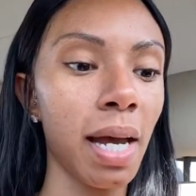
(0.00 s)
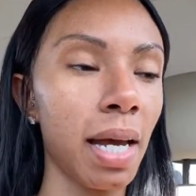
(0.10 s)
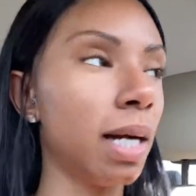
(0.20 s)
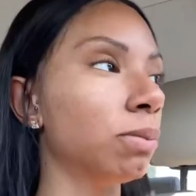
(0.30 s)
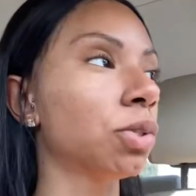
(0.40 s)

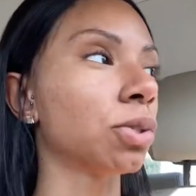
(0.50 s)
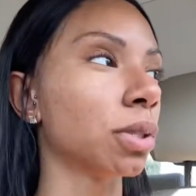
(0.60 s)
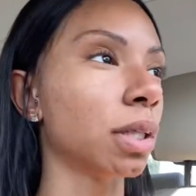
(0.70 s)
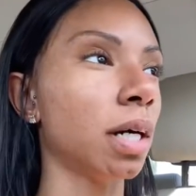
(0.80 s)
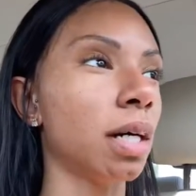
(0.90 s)
and I'm sure
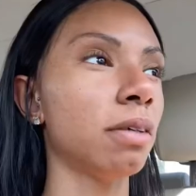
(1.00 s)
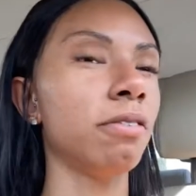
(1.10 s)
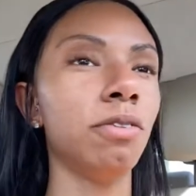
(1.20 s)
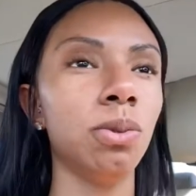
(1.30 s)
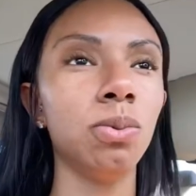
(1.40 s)
there are a
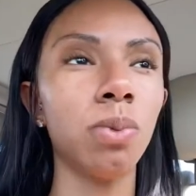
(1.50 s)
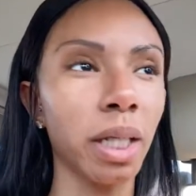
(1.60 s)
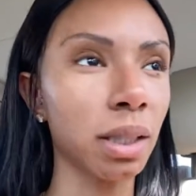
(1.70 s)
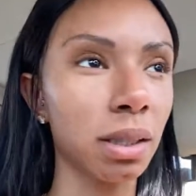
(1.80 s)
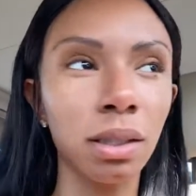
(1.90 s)
few
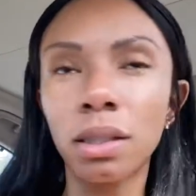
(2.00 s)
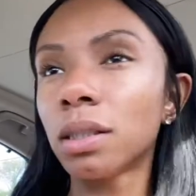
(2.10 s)
racists